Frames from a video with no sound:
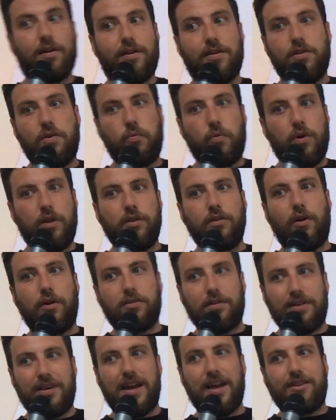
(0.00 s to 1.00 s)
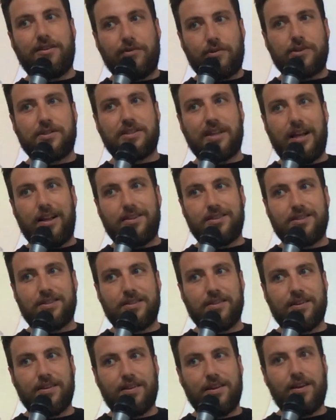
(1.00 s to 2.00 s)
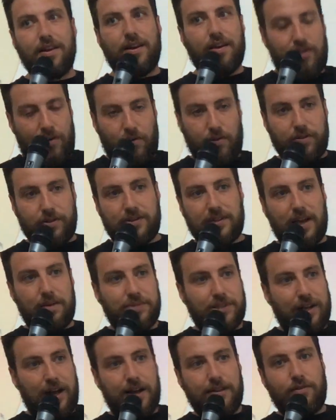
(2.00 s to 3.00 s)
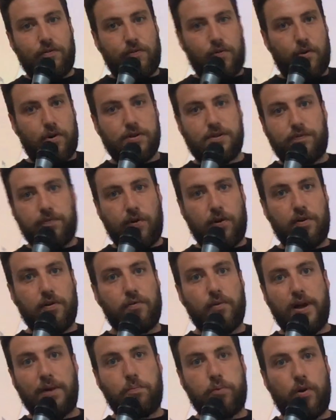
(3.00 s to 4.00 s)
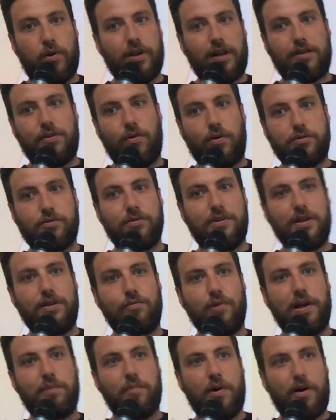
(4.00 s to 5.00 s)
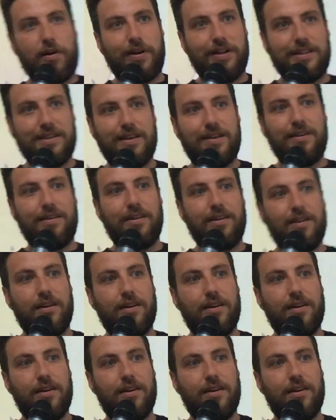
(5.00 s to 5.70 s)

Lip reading: you will not get your sales. On the same side, of course, for a great product, you also need great marketing.